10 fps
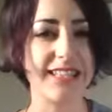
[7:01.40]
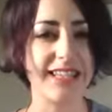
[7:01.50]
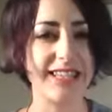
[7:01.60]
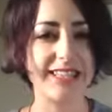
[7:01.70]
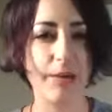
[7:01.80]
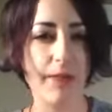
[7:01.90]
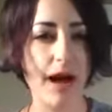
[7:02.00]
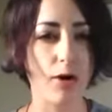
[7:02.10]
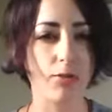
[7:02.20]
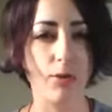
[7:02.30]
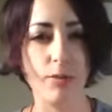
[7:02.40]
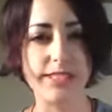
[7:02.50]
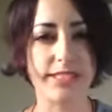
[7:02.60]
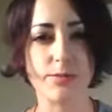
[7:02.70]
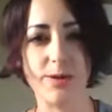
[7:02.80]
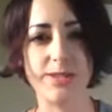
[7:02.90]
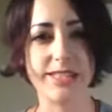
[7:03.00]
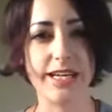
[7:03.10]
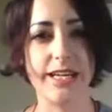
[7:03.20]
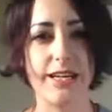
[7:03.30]
and it's that powerful business
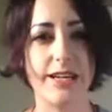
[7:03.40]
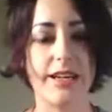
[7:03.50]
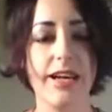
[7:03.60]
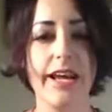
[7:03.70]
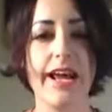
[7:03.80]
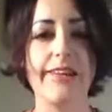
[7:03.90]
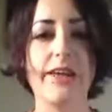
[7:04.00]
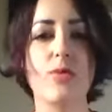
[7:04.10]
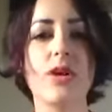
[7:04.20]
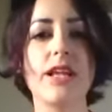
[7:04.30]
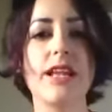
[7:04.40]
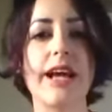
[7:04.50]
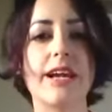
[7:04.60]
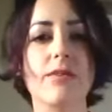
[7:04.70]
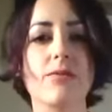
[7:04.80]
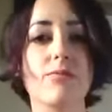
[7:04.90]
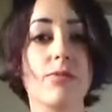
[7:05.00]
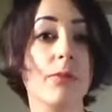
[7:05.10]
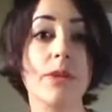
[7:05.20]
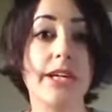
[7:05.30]
person, and they really like
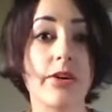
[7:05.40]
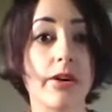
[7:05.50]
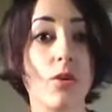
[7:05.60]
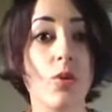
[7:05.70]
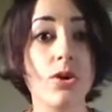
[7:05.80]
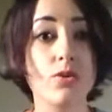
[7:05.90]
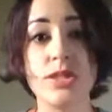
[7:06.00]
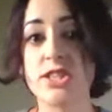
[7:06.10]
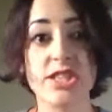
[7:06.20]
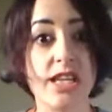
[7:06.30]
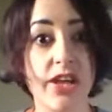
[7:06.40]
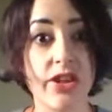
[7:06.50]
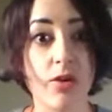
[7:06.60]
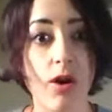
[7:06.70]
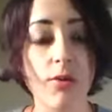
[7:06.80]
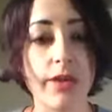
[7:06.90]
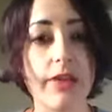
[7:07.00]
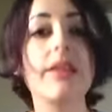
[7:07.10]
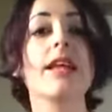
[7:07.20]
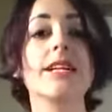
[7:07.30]
the material world, which there's nothing wrong with
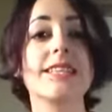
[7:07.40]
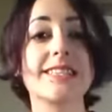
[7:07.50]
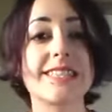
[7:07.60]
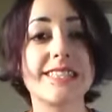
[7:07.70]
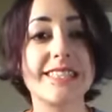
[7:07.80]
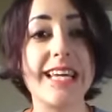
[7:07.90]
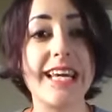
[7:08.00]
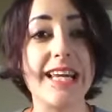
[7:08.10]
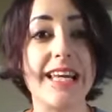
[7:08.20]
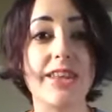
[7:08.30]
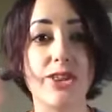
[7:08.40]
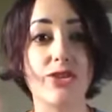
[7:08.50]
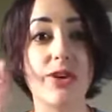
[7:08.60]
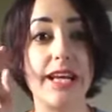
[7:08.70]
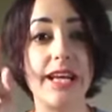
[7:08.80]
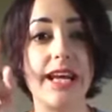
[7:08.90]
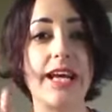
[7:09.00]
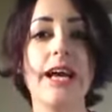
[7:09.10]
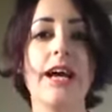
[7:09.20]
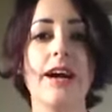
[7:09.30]
that. They like to succeed in the
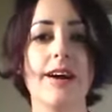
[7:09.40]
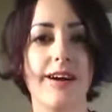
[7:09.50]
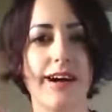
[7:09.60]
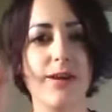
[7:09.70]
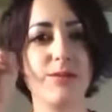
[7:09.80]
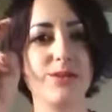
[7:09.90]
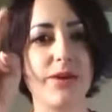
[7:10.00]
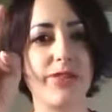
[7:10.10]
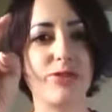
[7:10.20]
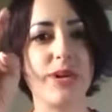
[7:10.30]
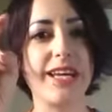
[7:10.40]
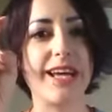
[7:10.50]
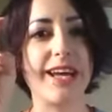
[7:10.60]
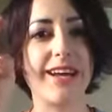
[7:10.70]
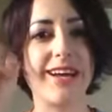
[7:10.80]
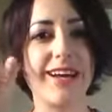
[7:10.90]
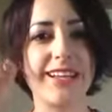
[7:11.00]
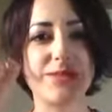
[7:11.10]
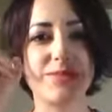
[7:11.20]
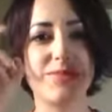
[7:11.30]
3D. I almost went 3D.
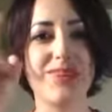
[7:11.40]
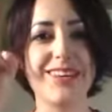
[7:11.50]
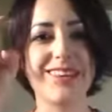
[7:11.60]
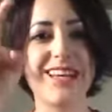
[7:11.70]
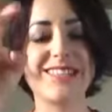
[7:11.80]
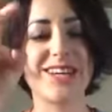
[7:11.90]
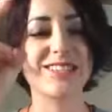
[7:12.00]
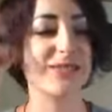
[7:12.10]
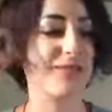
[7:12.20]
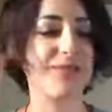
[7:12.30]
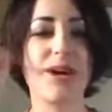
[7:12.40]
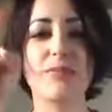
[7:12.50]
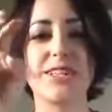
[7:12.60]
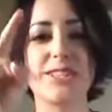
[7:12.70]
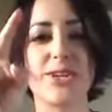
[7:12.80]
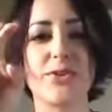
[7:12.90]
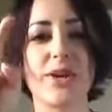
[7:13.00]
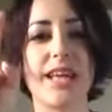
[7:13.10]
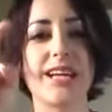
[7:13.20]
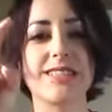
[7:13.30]
That's awesome. I'm going to start
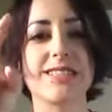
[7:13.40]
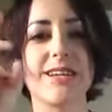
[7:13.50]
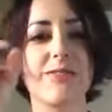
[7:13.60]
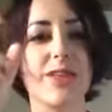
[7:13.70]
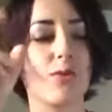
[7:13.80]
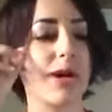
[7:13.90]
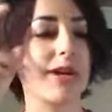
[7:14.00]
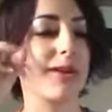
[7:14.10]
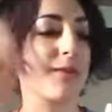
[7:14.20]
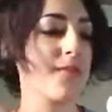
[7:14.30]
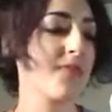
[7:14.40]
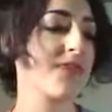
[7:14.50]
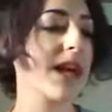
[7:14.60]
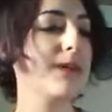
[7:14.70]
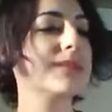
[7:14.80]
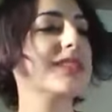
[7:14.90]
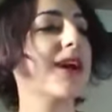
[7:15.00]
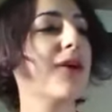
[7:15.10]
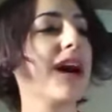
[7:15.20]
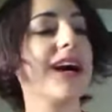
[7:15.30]
doing that instead of the regular. And
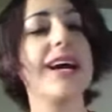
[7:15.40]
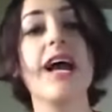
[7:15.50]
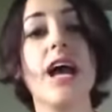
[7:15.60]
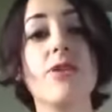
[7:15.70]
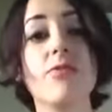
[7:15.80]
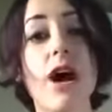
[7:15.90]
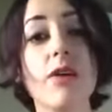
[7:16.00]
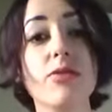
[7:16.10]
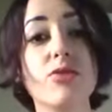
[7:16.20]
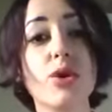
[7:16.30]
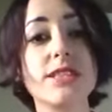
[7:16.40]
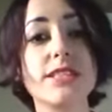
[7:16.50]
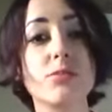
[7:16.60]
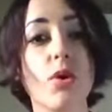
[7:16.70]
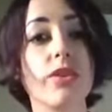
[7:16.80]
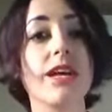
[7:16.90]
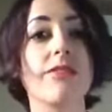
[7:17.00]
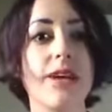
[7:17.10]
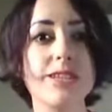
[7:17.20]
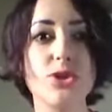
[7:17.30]
5, of course, is more the
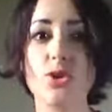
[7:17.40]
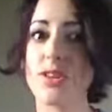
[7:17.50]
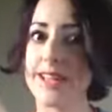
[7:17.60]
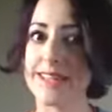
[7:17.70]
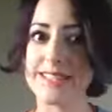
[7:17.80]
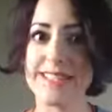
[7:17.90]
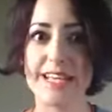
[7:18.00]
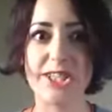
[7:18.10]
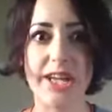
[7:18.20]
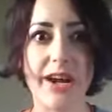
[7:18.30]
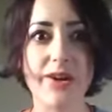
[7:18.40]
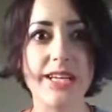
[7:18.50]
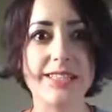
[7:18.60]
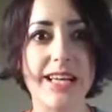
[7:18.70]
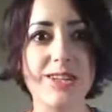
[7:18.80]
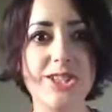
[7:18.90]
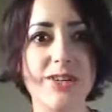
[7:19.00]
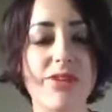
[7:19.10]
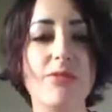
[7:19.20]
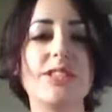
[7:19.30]
adventurer, like the Sagittarius
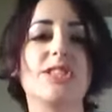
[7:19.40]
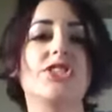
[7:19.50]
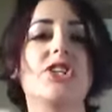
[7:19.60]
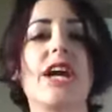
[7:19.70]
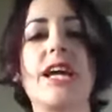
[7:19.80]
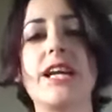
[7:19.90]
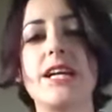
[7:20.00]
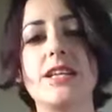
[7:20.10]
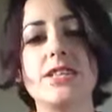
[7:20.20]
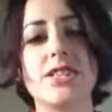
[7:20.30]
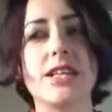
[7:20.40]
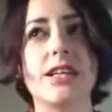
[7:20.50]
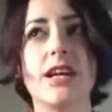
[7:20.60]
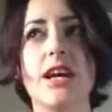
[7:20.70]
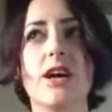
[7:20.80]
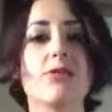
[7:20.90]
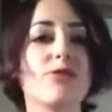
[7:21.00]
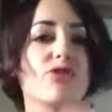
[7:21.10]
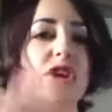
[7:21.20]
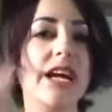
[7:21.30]
energy. 5 is change and
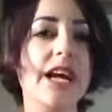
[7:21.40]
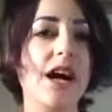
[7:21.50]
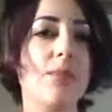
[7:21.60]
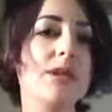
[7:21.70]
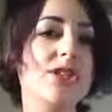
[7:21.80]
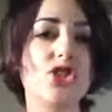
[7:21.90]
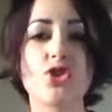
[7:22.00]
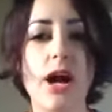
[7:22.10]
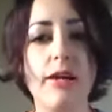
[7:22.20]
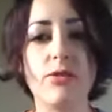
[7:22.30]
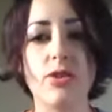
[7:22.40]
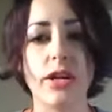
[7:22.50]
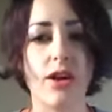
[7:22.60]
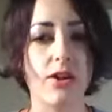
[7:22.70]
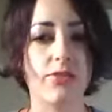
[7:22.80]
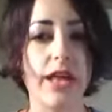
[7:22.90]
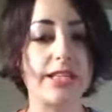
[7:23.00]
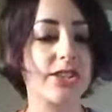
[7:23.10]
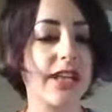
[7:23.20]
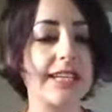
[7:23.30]
freedom and travel and all of
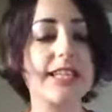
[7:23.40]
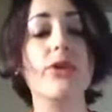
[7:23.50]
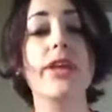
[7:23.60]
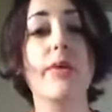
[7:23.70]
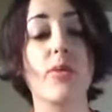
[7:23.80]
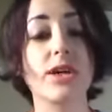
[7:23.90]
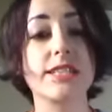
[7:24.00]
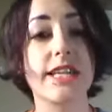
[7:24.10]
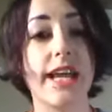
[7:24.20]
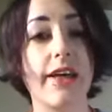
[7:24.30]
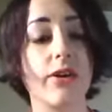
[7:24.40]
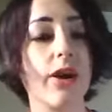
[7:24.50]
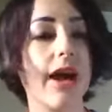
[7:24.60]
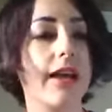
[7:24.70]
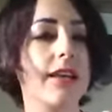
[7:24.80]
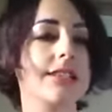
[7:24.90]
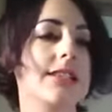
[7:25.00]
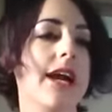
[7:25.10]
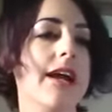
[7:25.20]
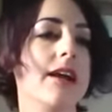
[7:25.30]
that. So that's how that works together. And
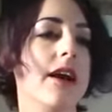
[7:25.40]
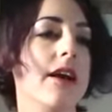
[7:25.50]
let's see, 8.